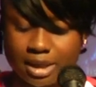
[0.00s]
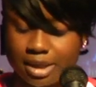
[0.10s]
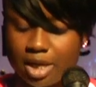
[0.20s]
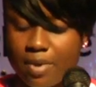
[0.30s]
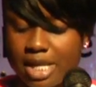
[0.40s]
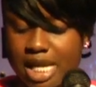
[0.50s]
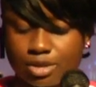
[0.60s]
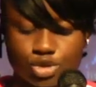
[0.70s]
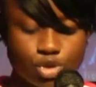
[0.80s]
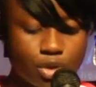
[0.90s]
can think about is
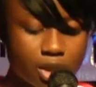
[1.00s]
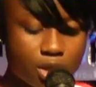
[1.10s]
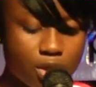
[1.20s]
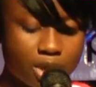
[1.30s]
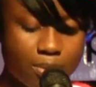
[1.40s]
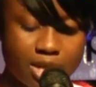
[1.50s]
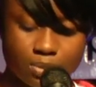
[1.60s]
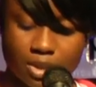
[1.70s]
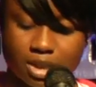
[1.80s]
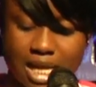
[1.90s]
how truly alone he
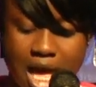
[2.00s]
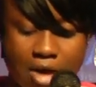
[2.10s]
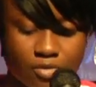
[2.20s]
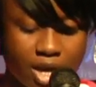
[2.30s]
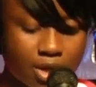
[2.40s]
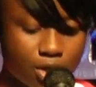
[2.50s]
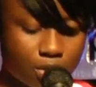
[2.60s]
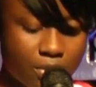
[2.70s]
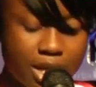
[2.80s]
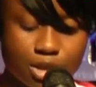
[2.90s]
must be to have her at
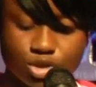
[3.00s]
home,